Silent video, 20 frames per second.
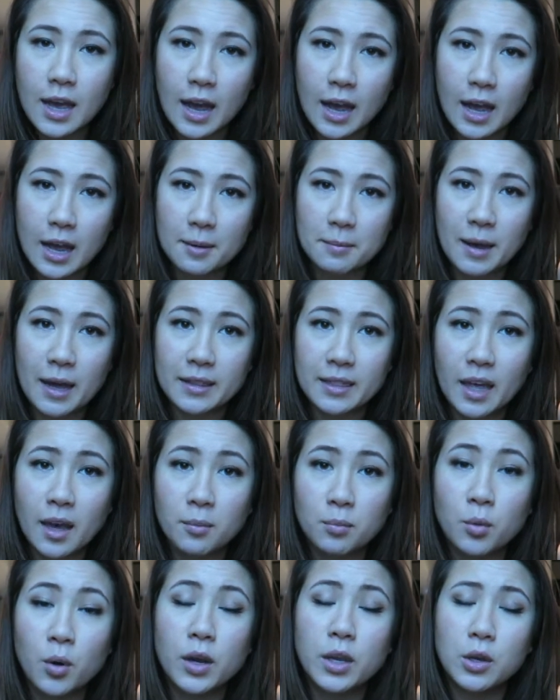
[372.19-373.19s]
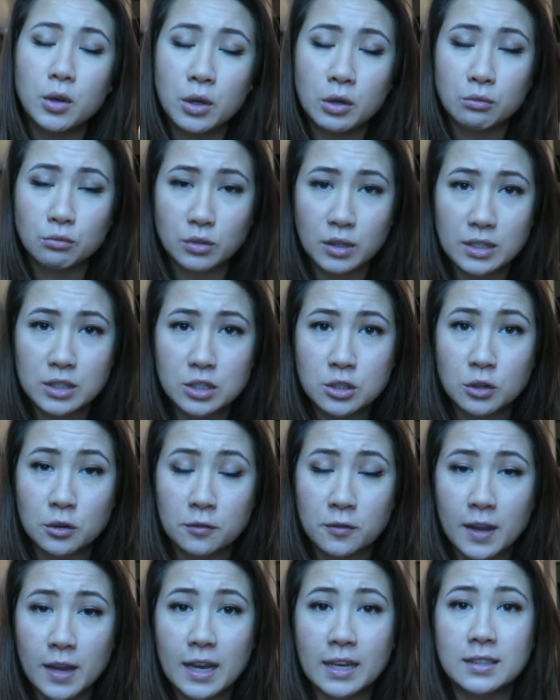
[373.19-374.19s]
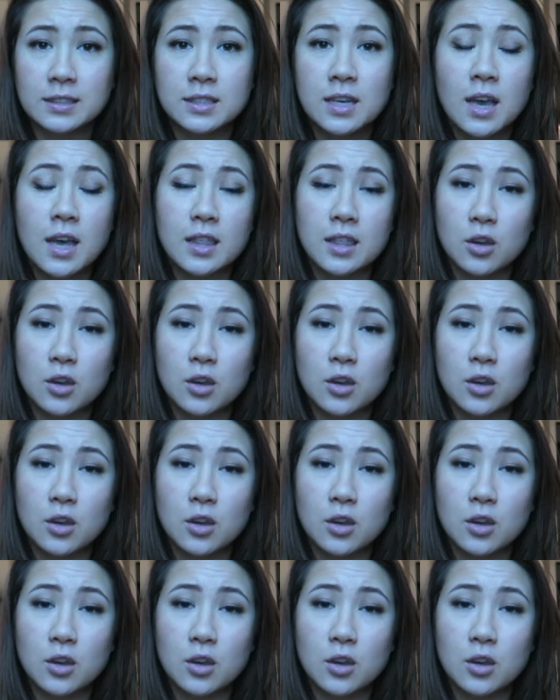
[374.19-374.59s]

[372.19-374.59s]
At that point you can rinse your face.